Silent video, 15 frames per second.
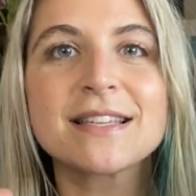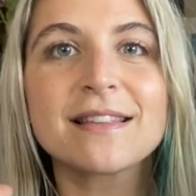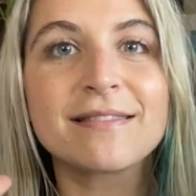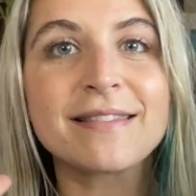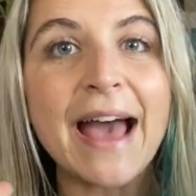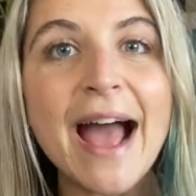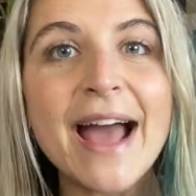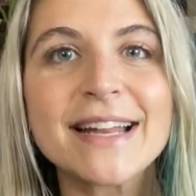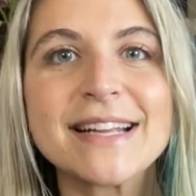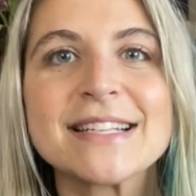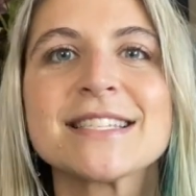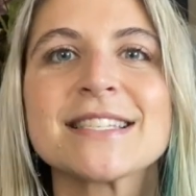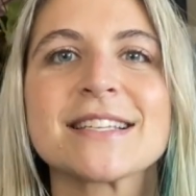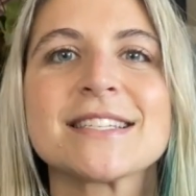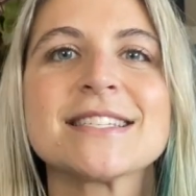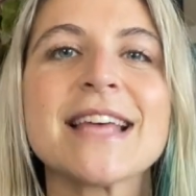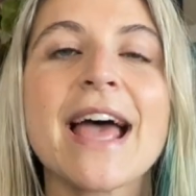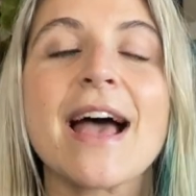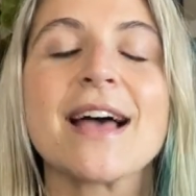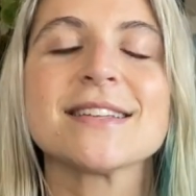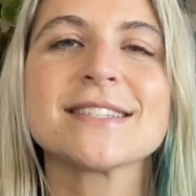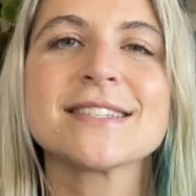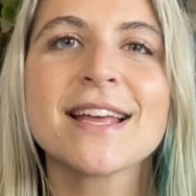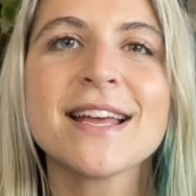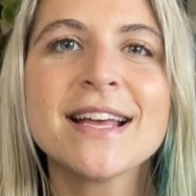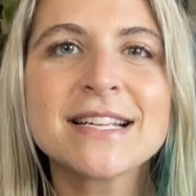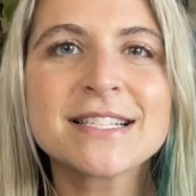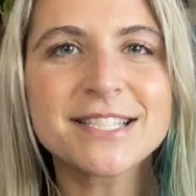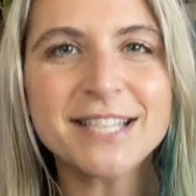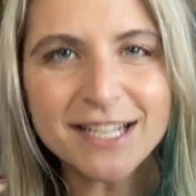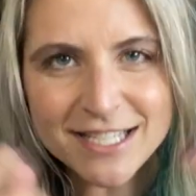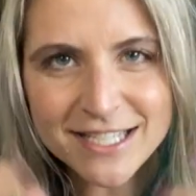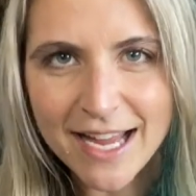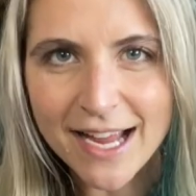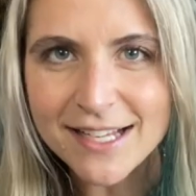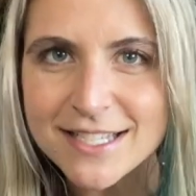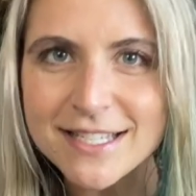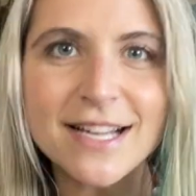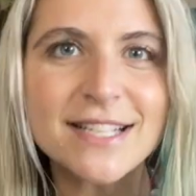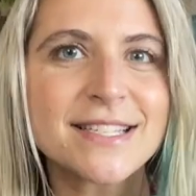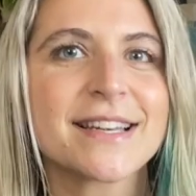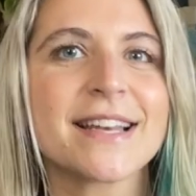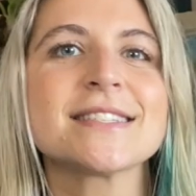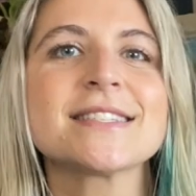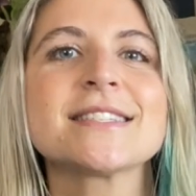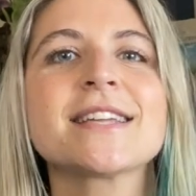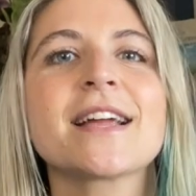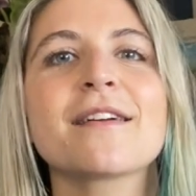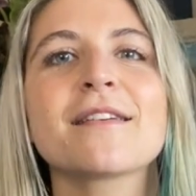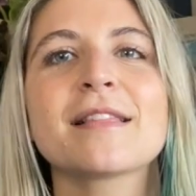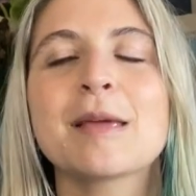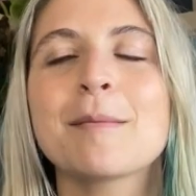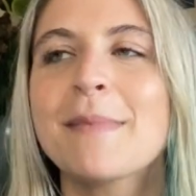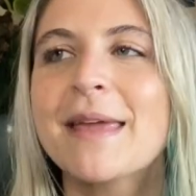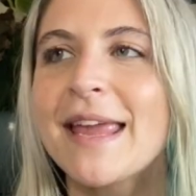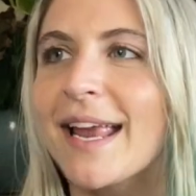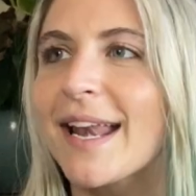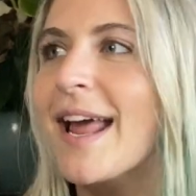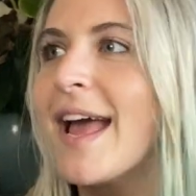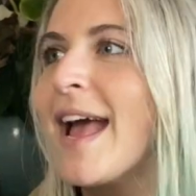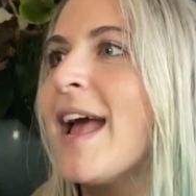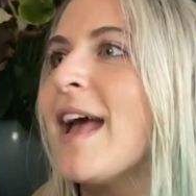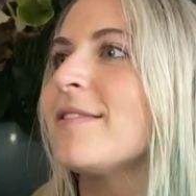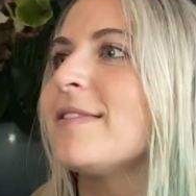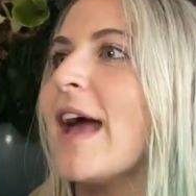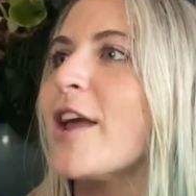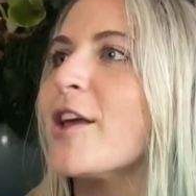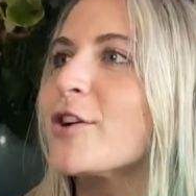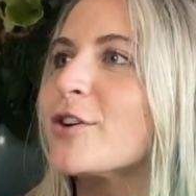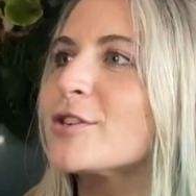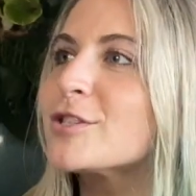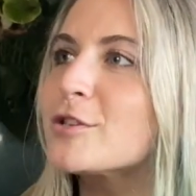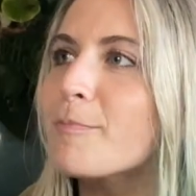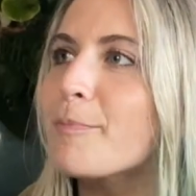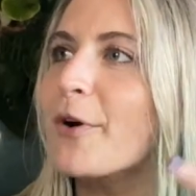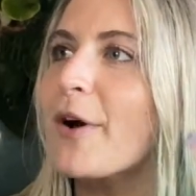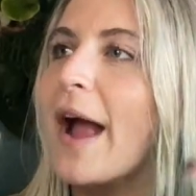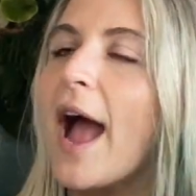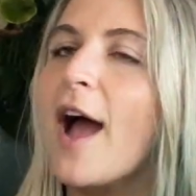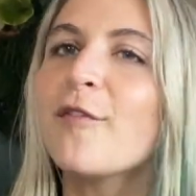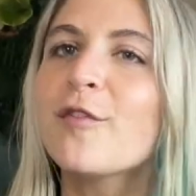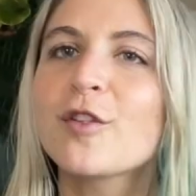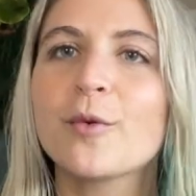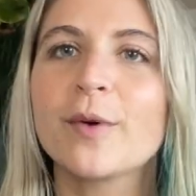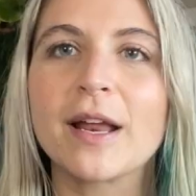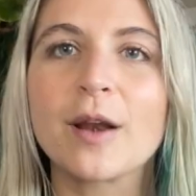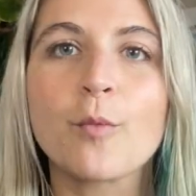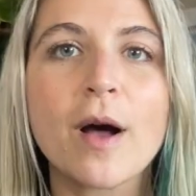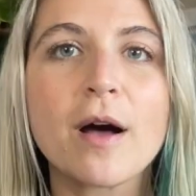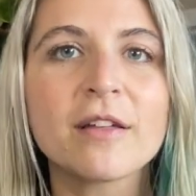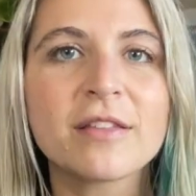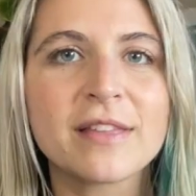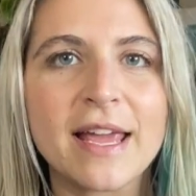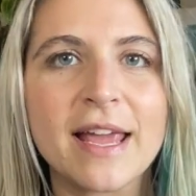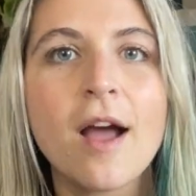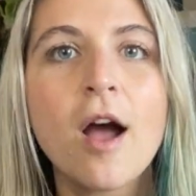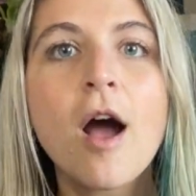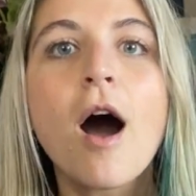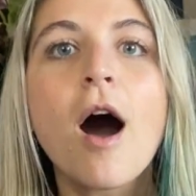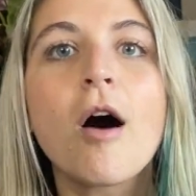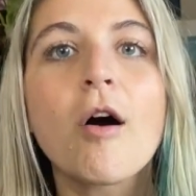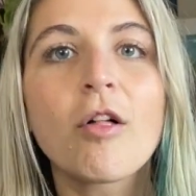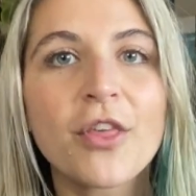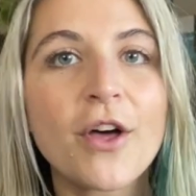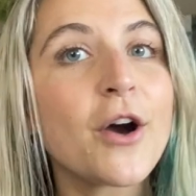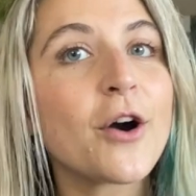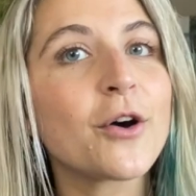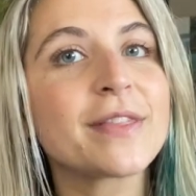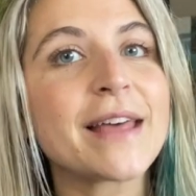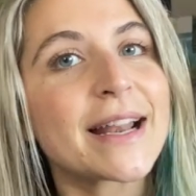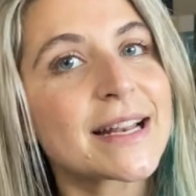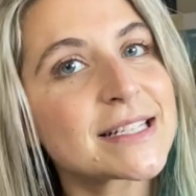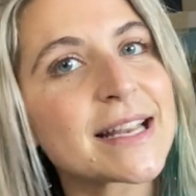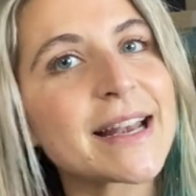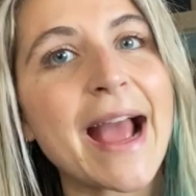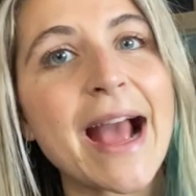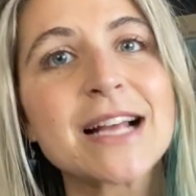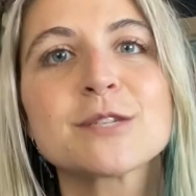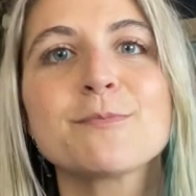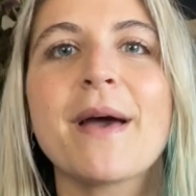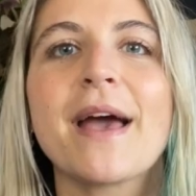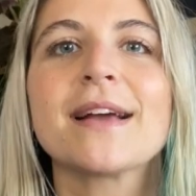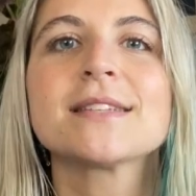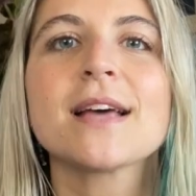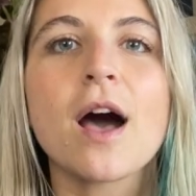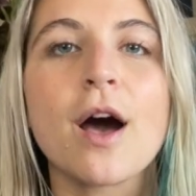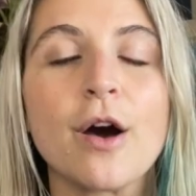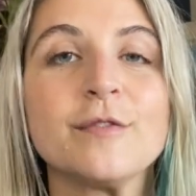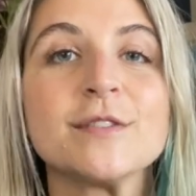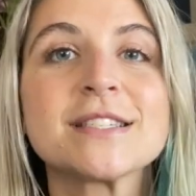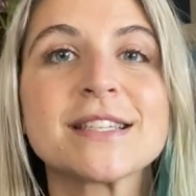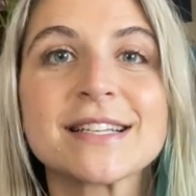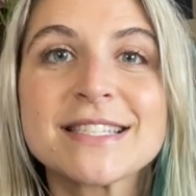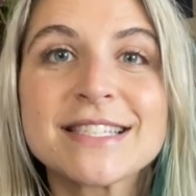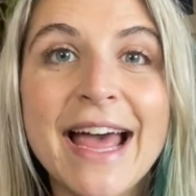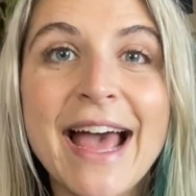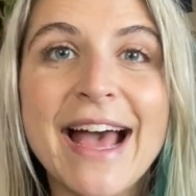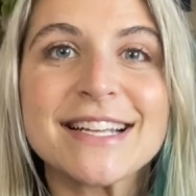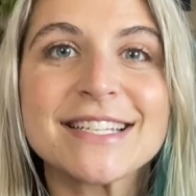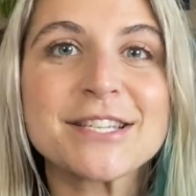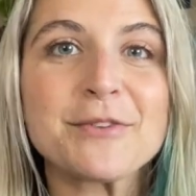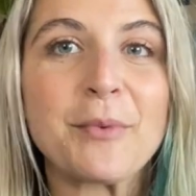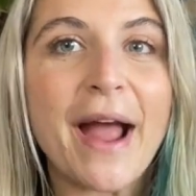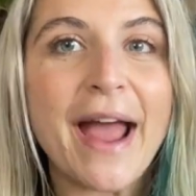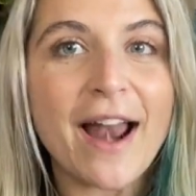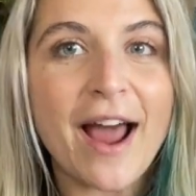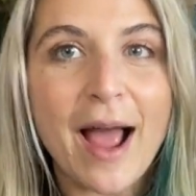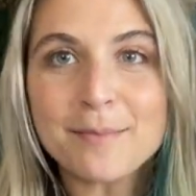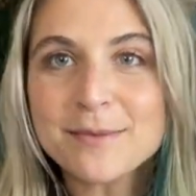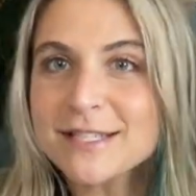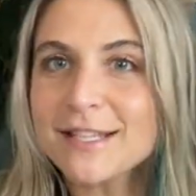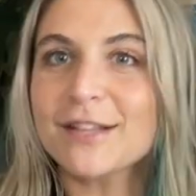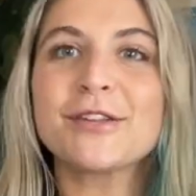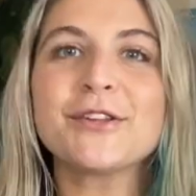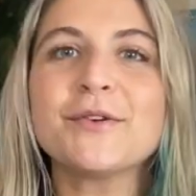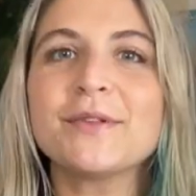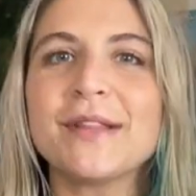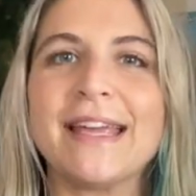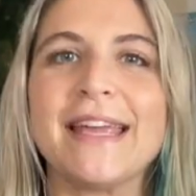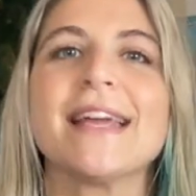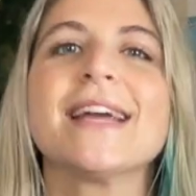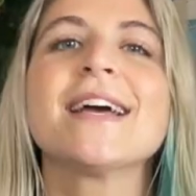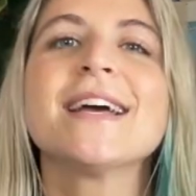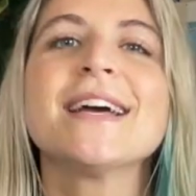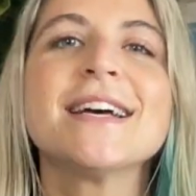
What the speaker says: That is success. Success doesn't necessarily mean that you're super affluent and wealthy, although that is an aspect of success, right? Absolutely.